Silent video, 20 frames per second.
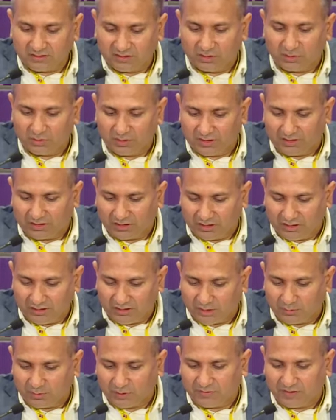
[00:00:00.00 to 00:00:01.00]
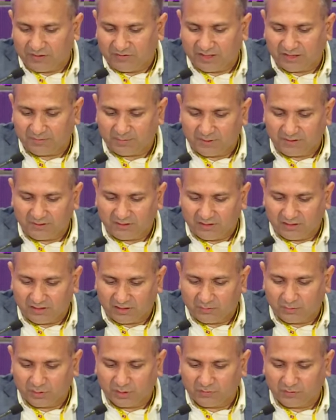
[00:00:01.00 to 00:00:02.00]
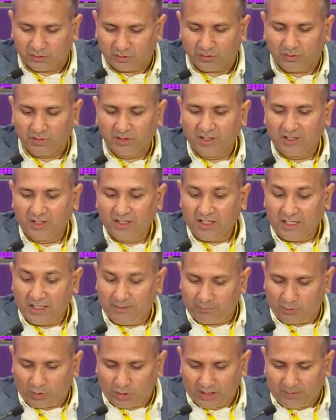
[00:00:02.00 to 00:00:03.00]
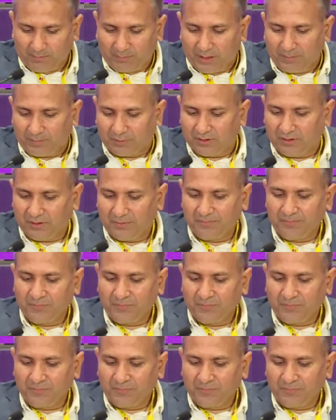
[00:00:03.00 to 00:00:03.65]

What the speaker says: you know, in terms of investments, in terms of, you know, employing people.